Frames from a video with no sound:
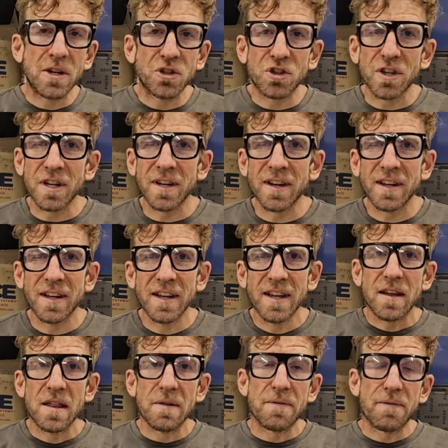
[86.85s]
mention
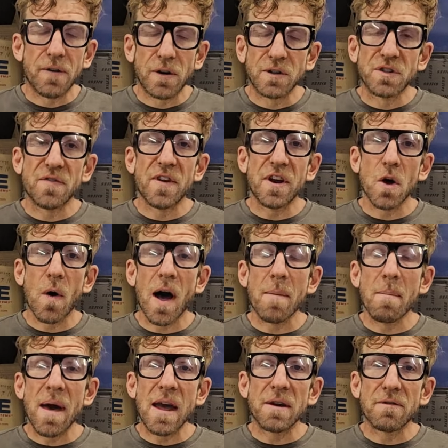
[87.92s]
in the first video
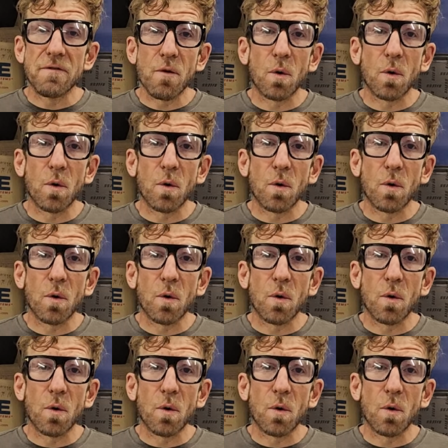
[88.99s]
I made